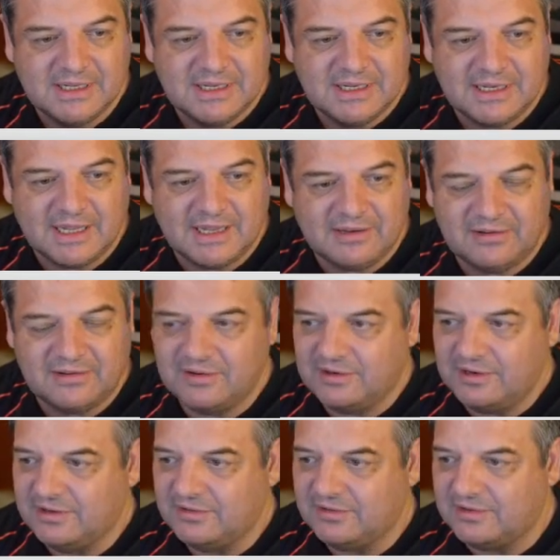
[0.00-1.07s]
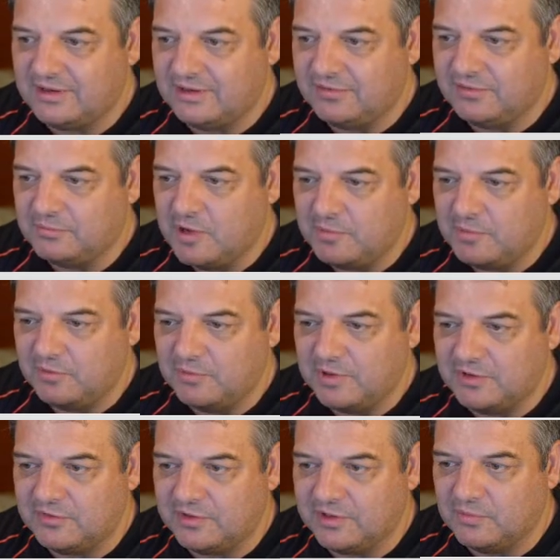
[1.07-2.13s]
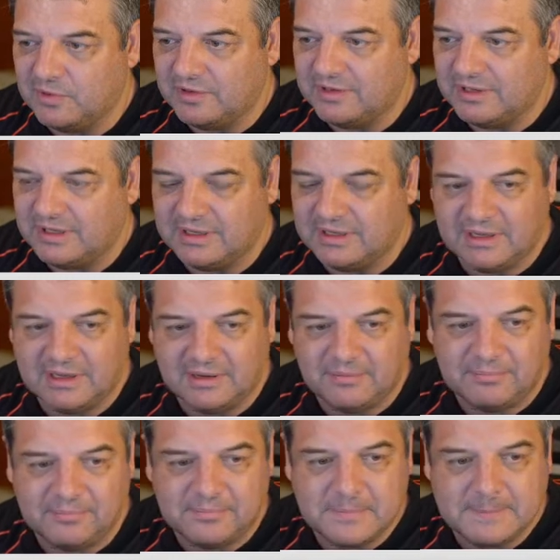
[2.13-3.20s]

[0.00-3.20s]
Now these are, if you might be wondering what the